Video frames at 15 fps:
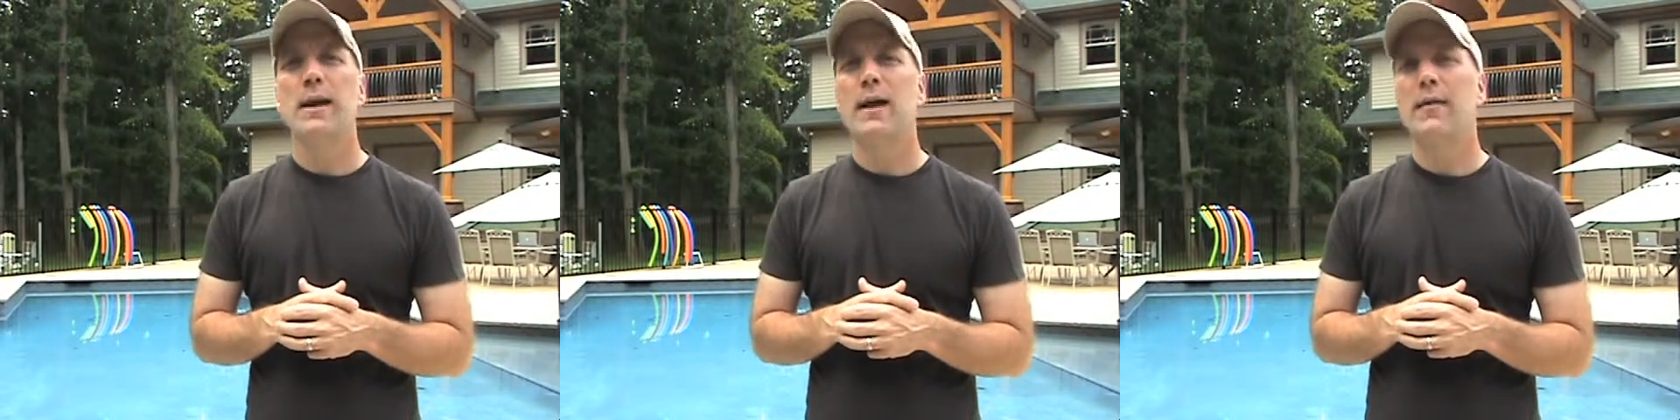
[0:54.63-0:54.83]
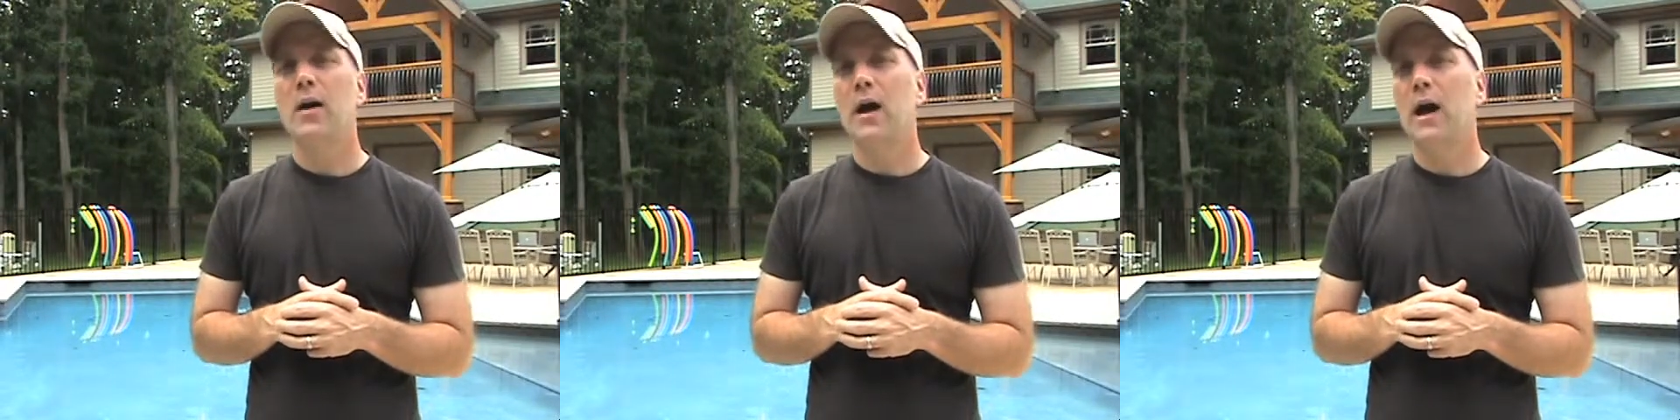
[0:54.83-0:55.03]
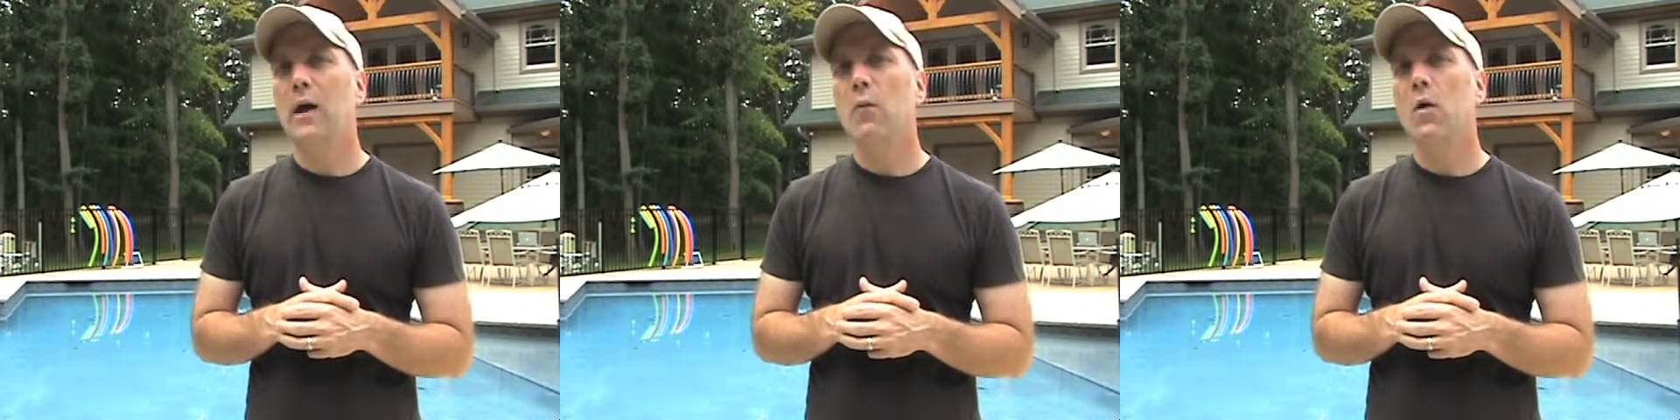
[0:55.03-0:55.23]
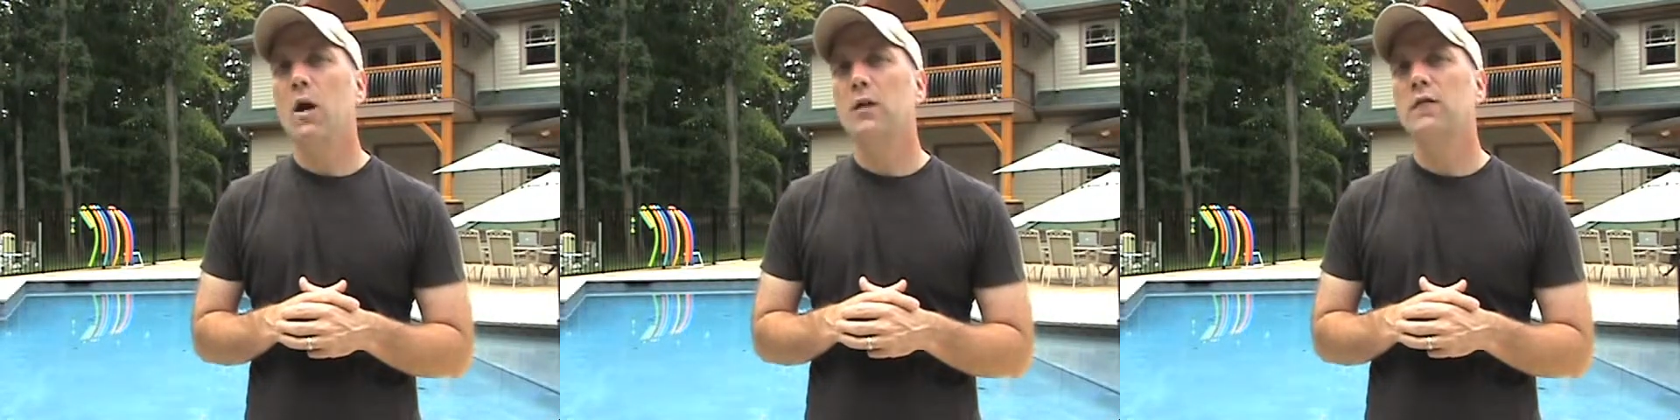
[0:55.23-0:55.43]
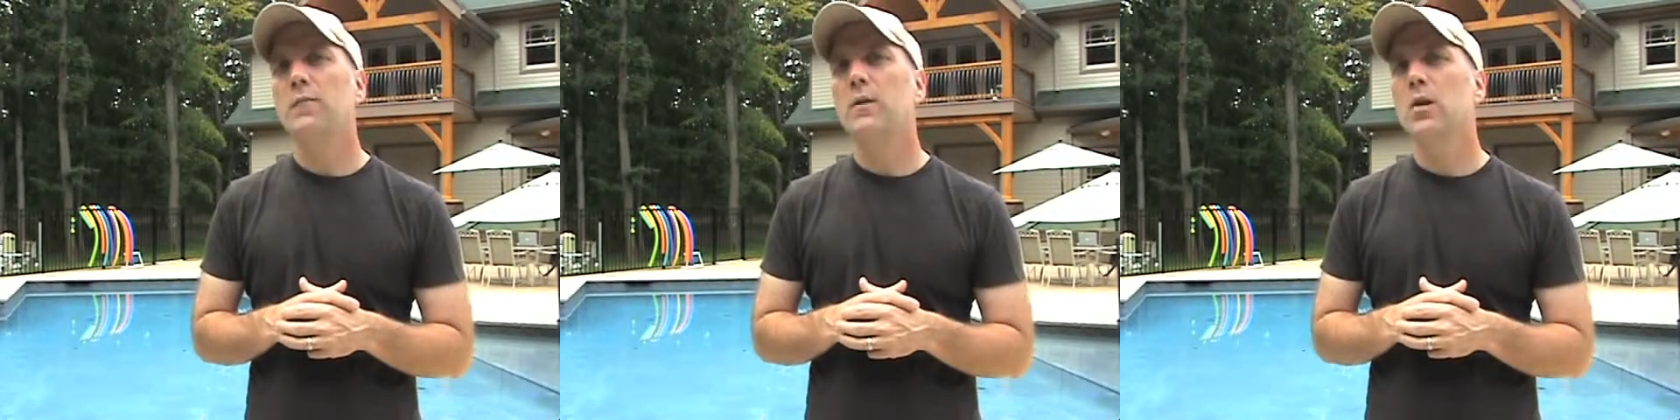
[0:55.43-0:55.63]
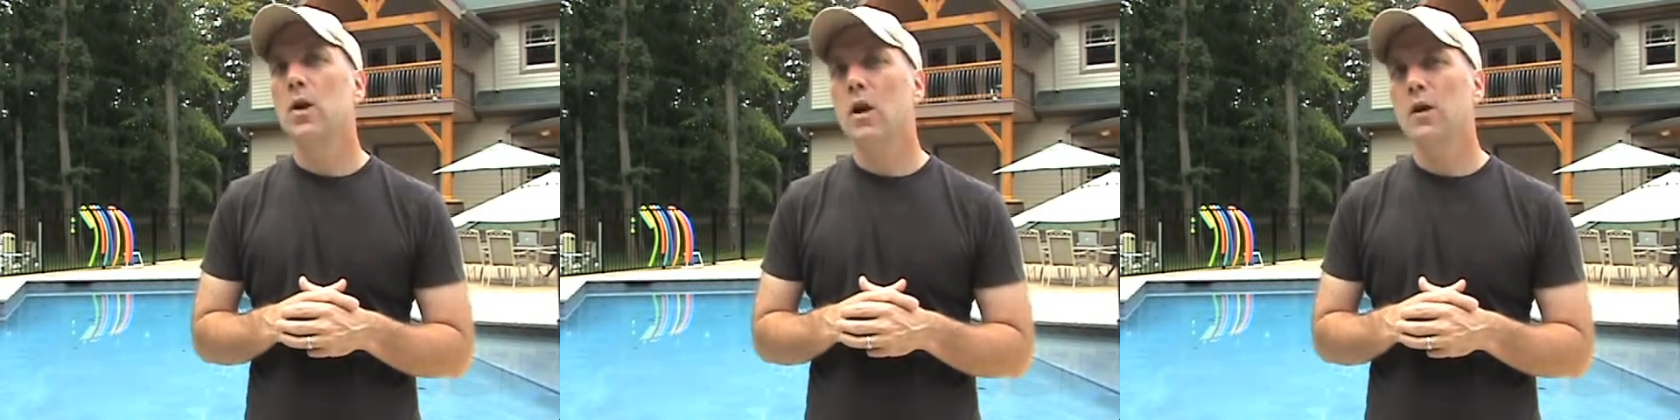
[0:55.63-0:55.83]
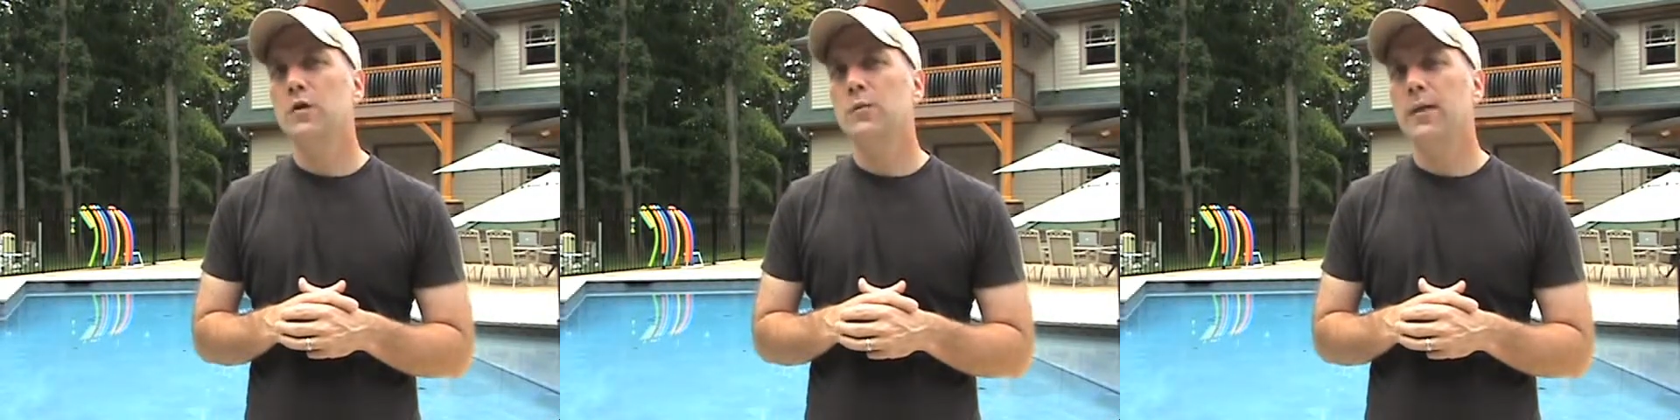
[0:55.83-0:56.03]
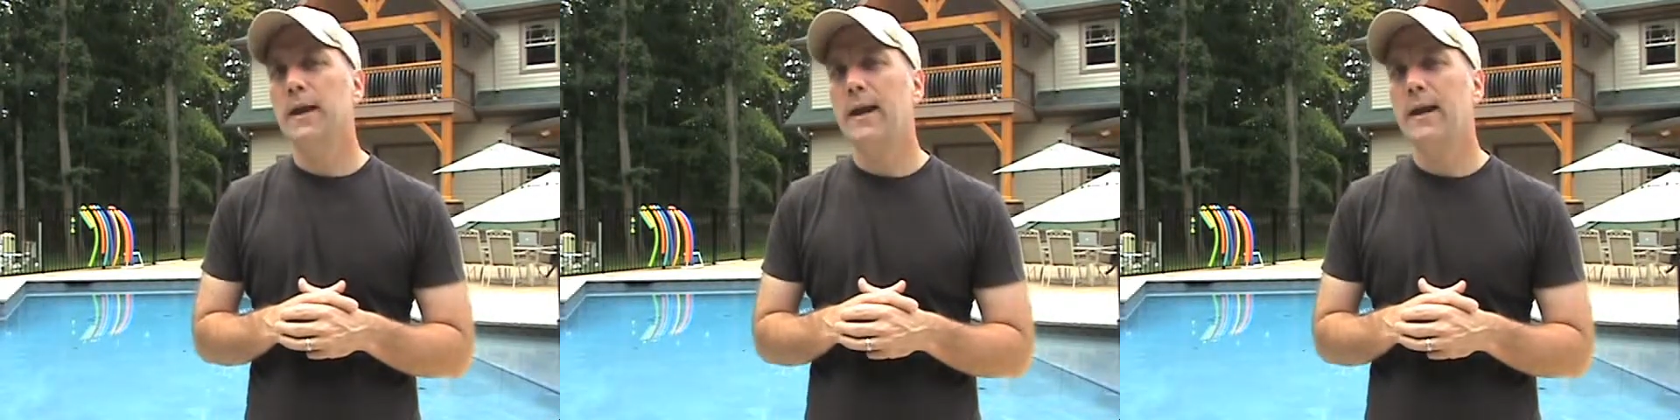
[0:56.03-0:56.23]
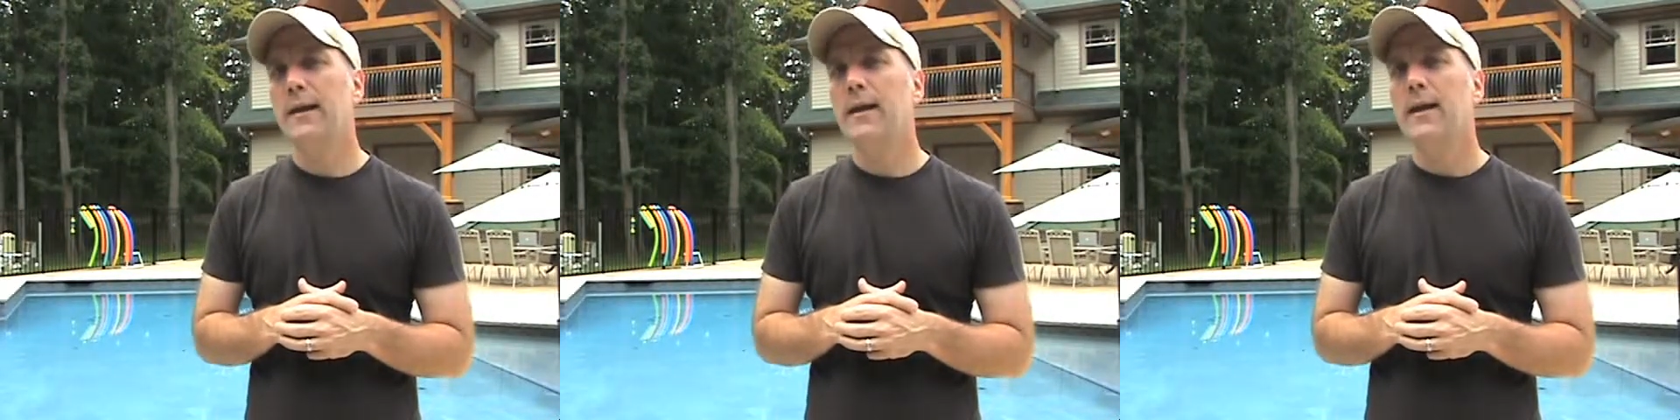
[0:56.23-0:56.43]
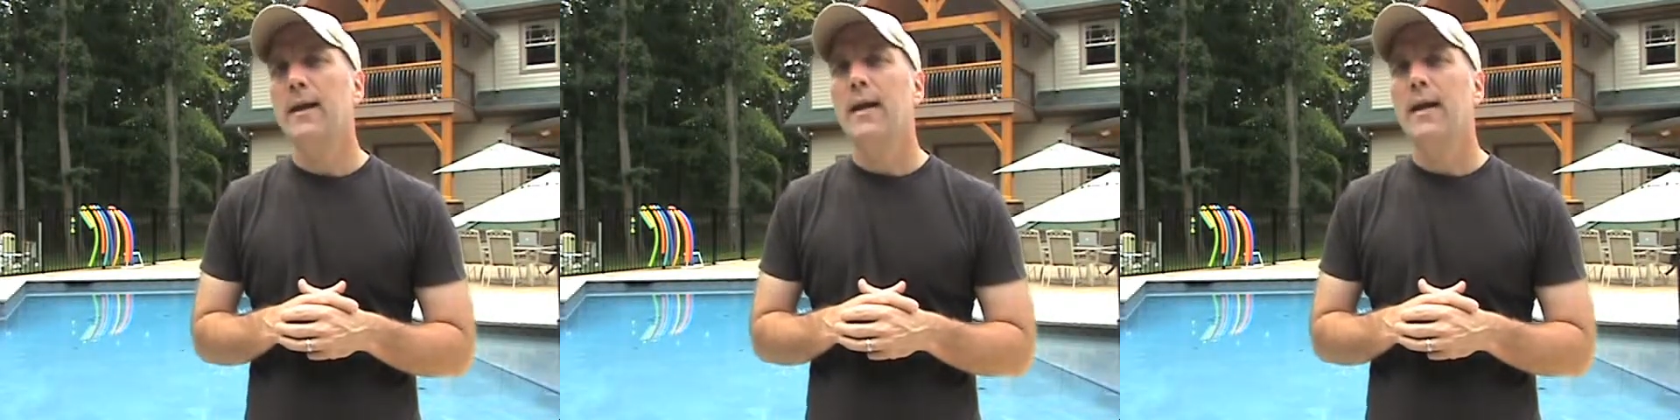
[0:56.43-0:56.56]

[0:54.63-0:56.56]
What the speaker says: out the hot water from the large pan,